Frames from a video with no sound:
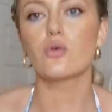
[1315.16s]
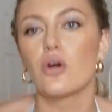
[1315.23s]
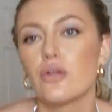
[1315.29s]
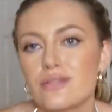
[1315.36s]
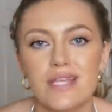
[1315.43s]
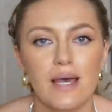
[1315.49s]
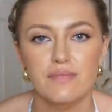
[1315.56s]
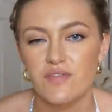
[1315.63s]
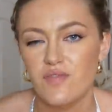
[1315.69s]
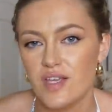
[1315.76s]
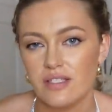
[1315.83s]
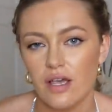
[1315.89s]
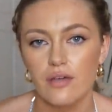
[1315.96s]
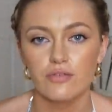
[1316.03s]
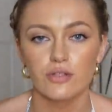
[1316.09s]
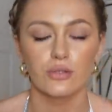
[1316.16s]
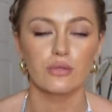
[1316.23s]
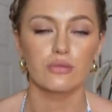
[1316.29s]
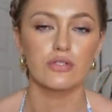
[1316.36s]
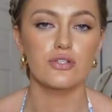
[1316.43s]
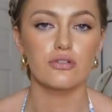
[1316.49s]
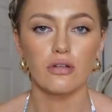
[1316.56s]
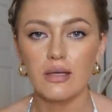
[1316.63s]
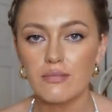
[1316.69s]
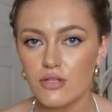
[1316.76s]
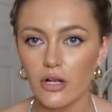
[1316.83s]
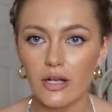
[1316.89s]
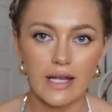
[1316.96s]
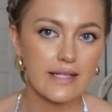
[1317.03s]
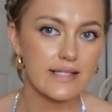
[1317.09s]
concept of this overall. Screams
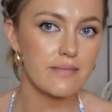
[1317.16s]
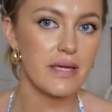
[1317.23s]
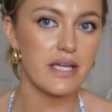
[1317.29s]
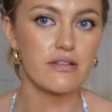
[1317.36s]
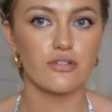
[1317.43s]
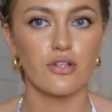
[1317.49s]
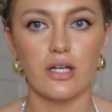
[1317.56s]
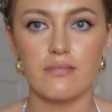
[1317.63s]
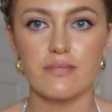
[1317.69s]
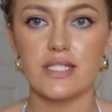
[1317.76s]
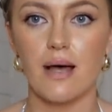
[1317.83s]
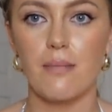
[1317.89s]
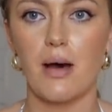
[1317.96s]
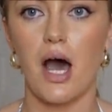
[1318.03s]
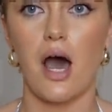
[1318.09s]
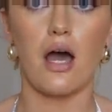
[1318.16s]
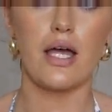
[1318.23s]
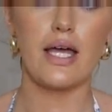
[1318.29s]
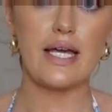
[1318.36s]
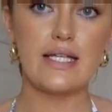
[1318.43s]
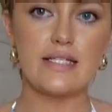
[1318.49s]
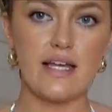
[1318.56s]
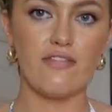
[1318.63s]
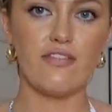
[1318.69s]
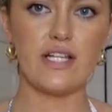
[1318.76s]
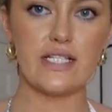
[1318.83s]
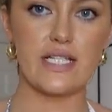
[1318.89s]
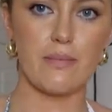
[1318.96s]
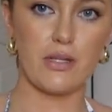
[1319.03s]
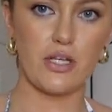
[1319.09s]
holiday to me, screams summer. Definitely
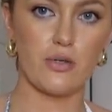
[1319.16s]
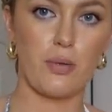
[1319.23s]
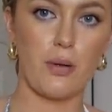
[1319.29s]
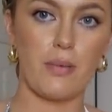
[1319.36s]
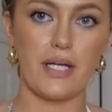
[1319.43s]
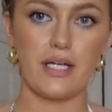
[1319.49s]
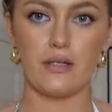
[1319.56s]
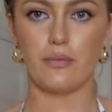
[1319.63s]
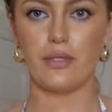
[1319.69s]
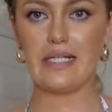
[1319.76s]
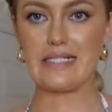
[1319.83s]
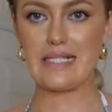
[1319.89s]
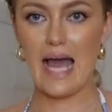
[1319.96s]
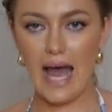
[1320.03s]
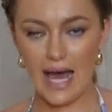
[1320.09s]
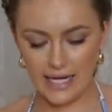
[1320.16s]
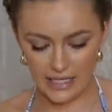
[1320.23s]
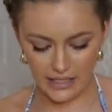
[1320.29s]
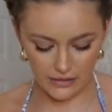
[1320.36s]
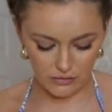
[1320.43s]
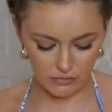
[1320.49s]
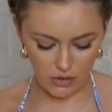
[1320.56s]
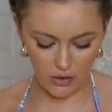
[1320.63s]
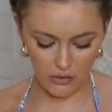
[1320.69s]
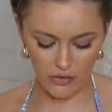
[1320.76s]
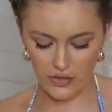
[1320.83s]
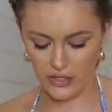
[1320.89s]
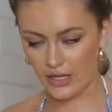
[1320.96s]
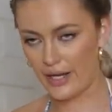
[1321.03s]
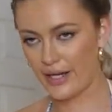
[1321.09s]
something you're probably going to want to tan in rather
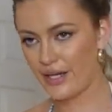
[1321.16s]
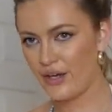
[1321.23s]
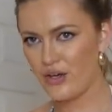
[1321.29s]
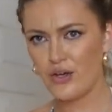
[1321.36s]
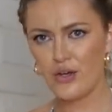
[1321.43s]
than like